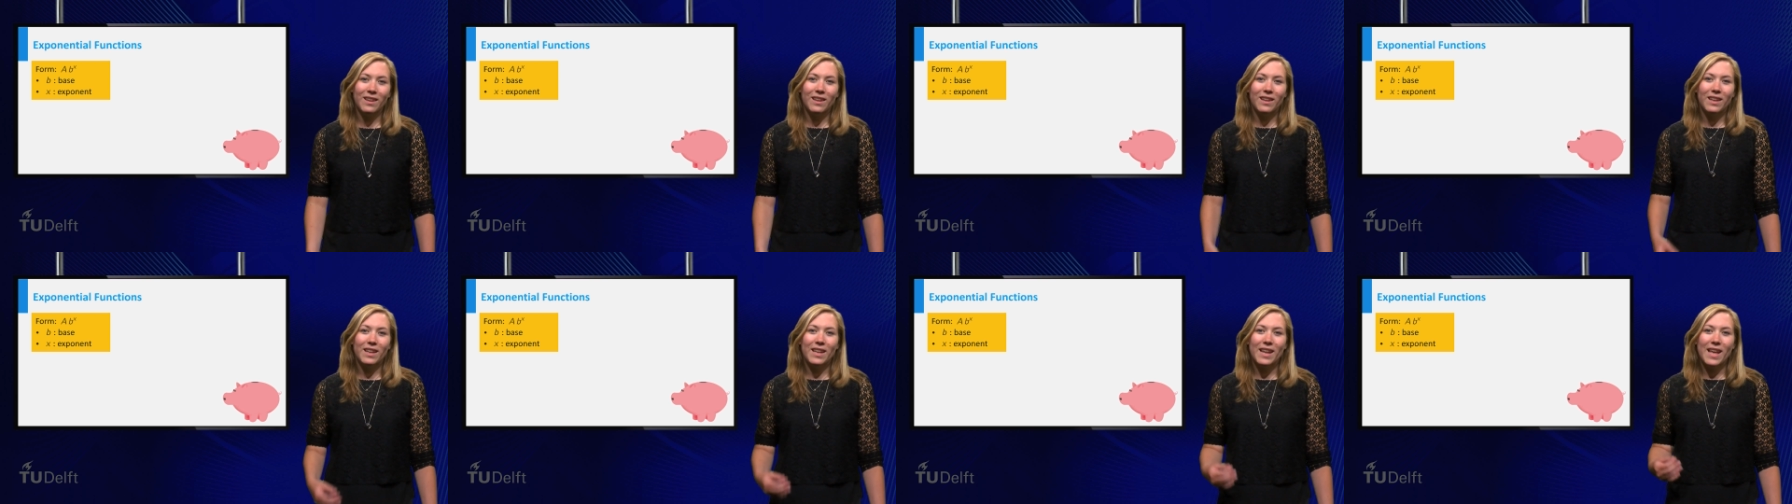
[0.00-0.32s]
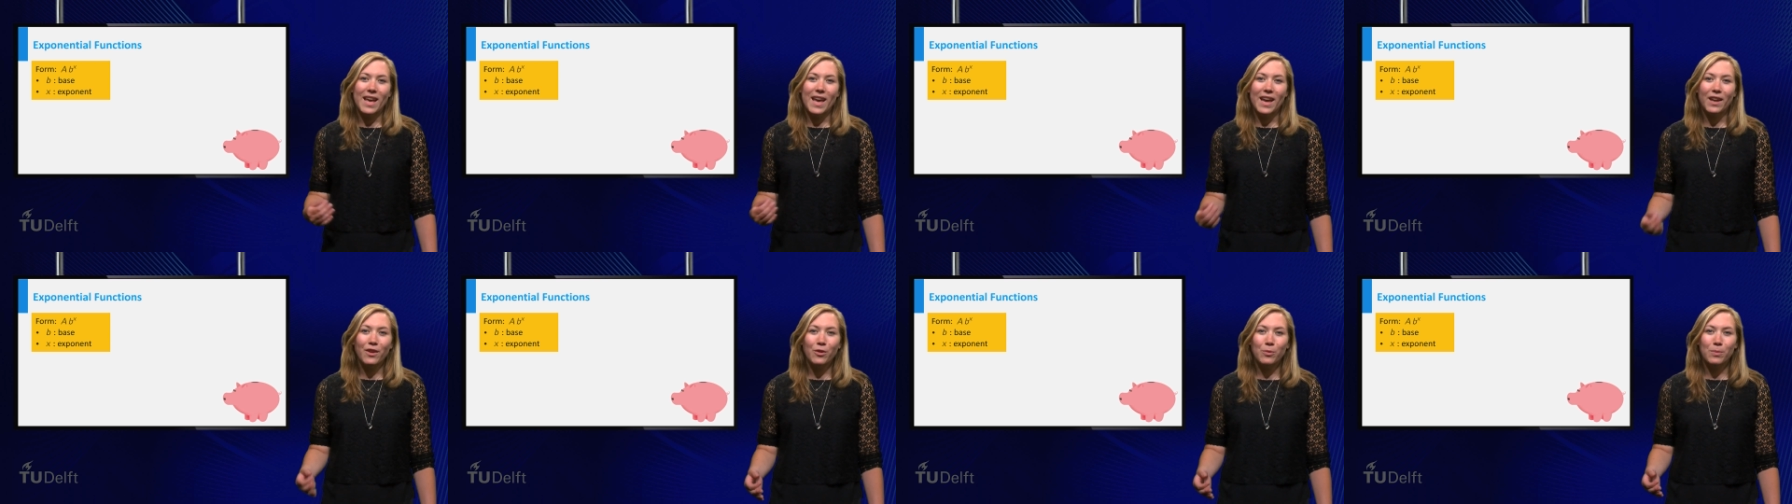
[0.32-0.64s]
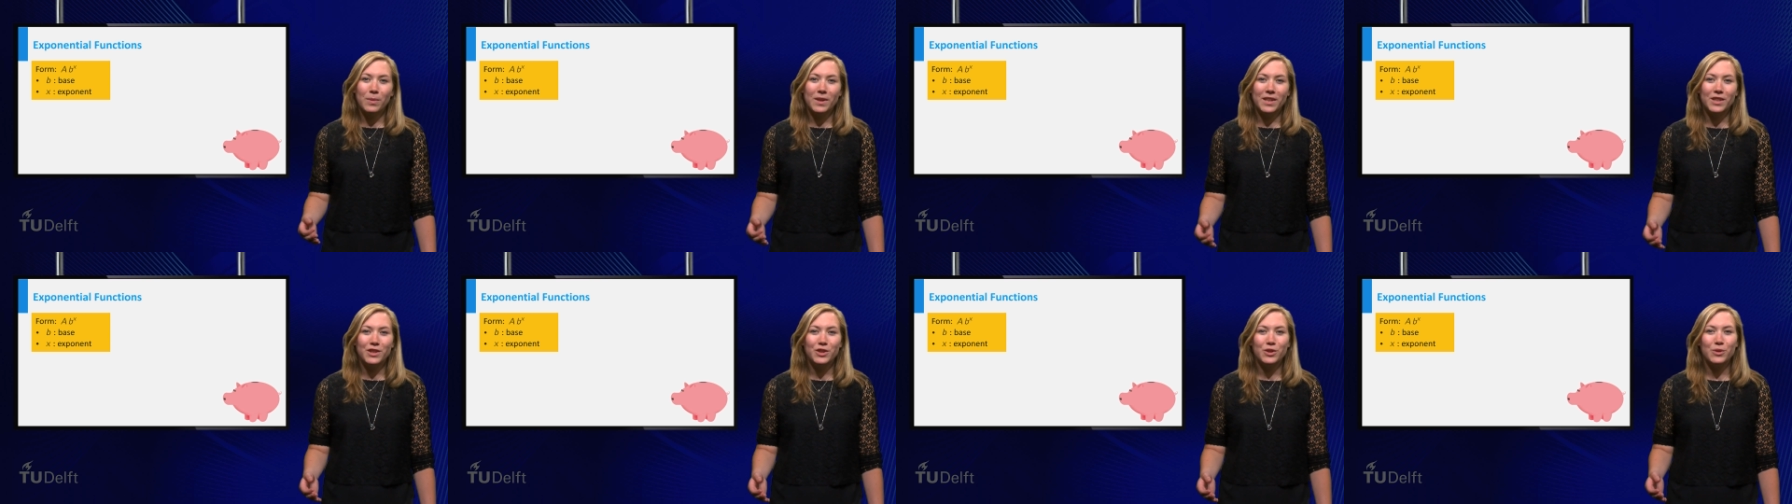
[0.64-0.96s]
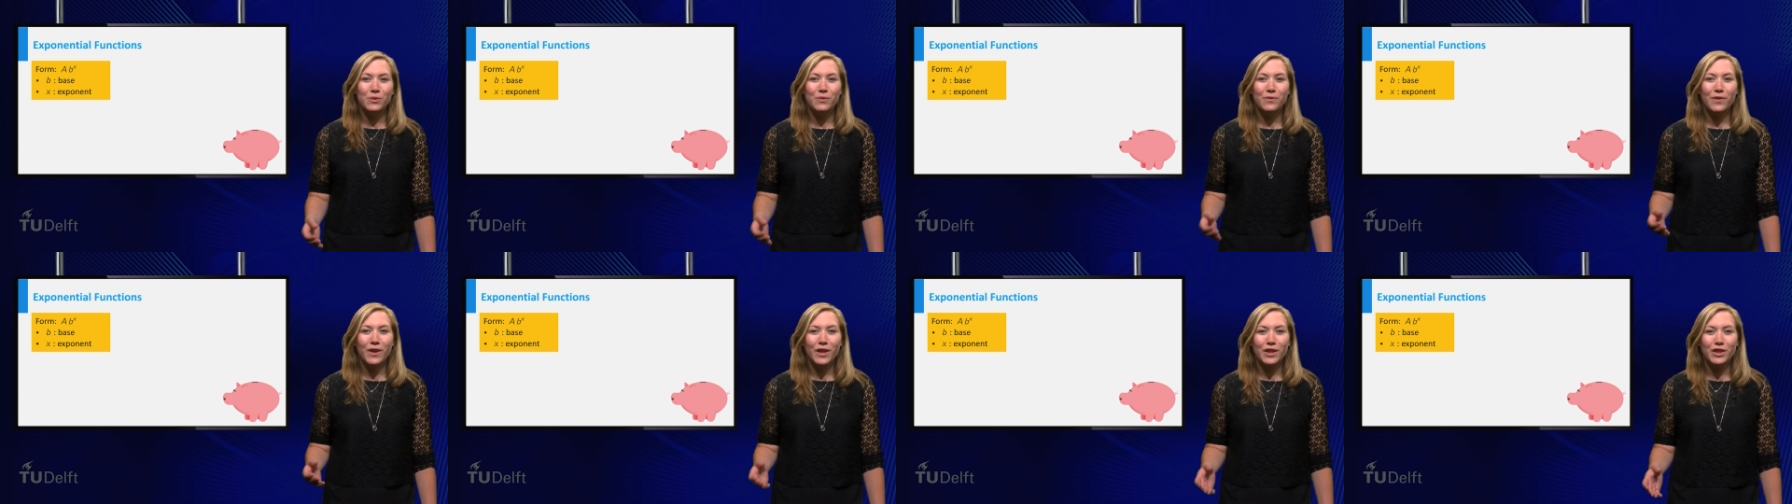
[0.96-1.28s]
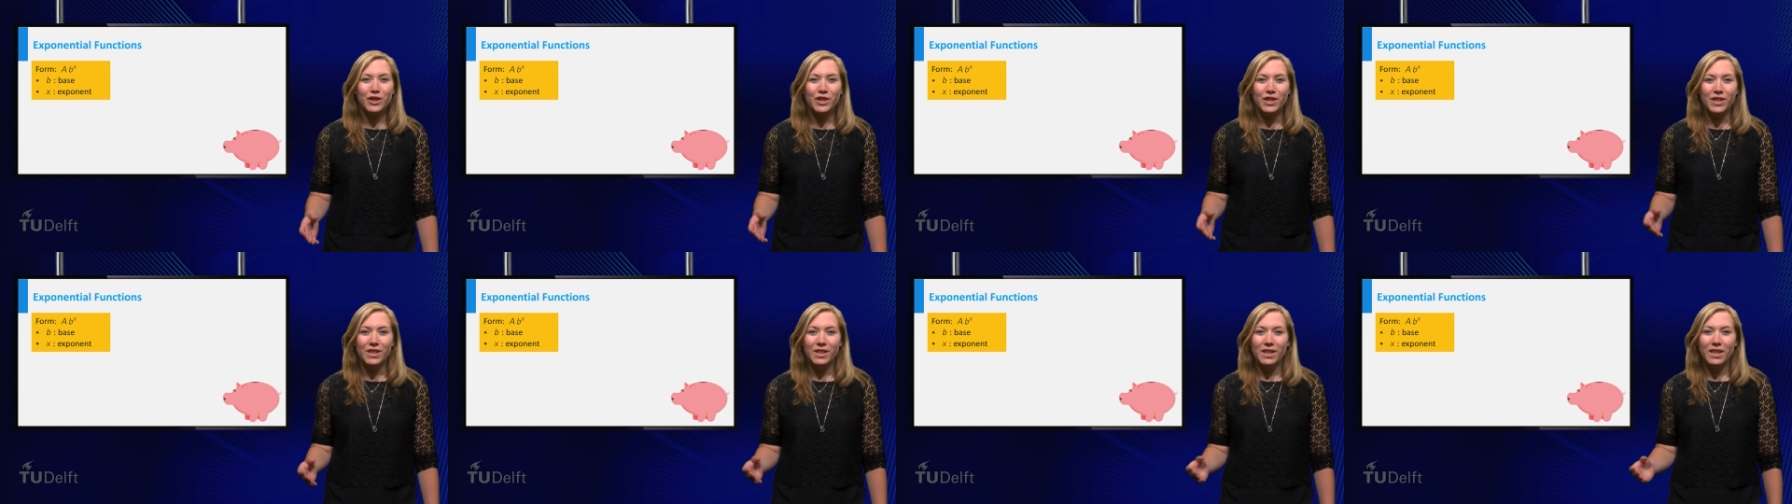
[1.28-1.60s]
An exponential
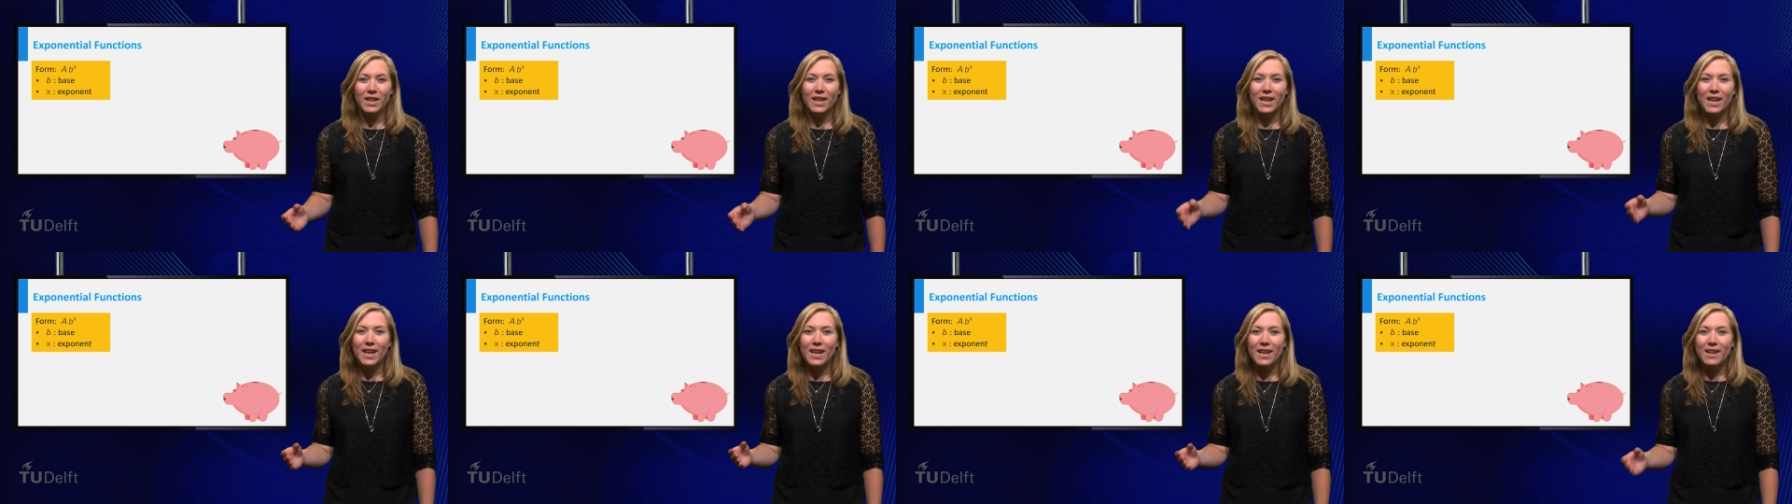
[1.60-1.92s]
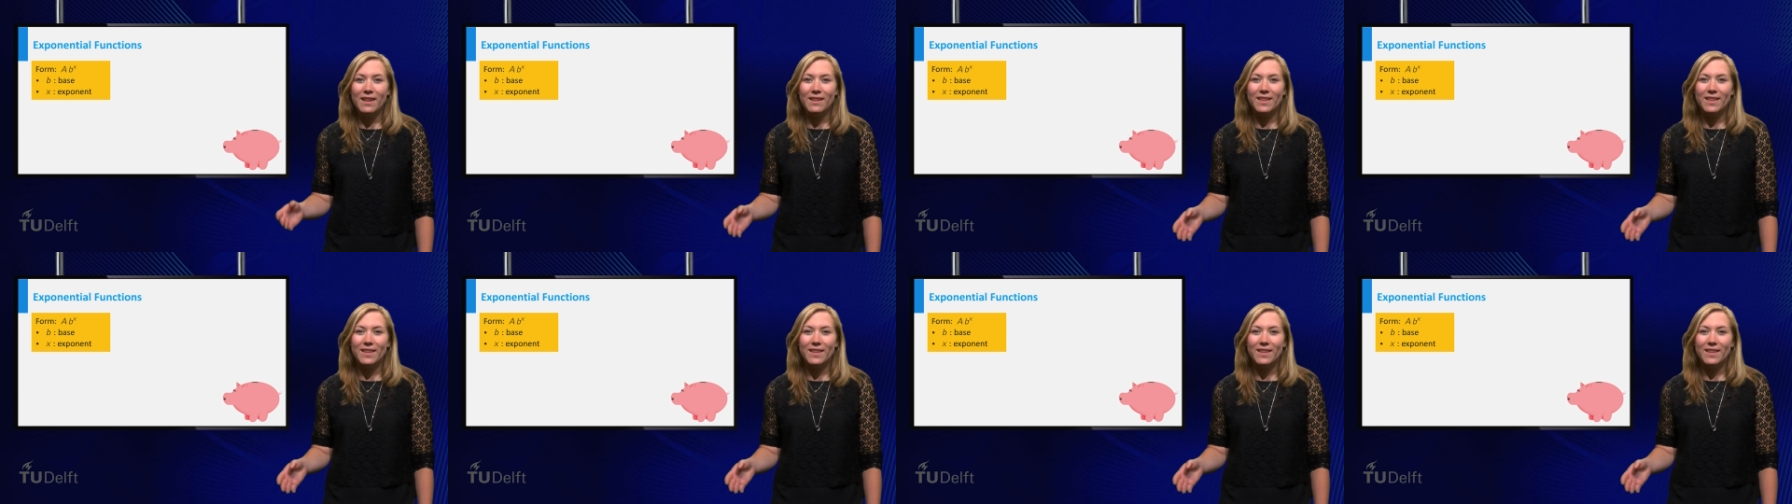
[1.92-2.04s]
function a